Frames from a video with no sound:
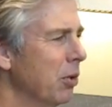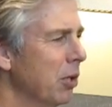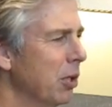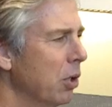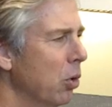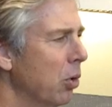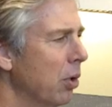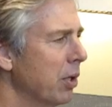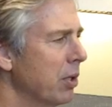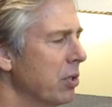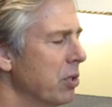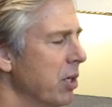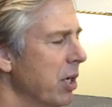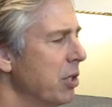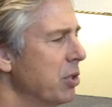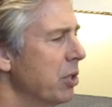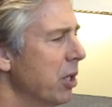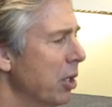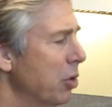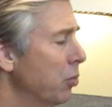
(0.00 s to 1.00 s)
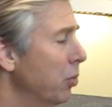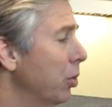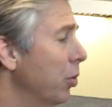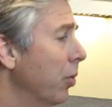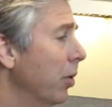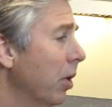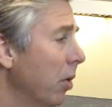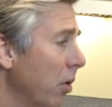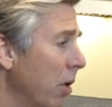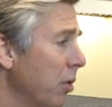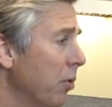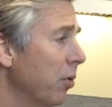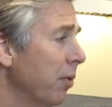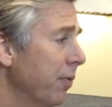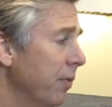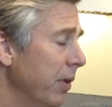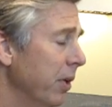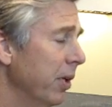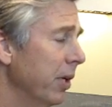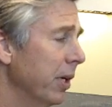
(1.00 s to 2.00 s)
the organization, as we do at our other
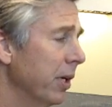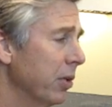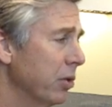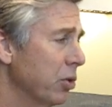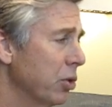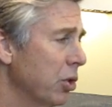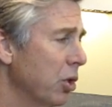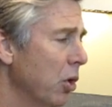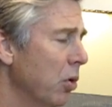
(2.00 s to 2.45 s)
affiliates.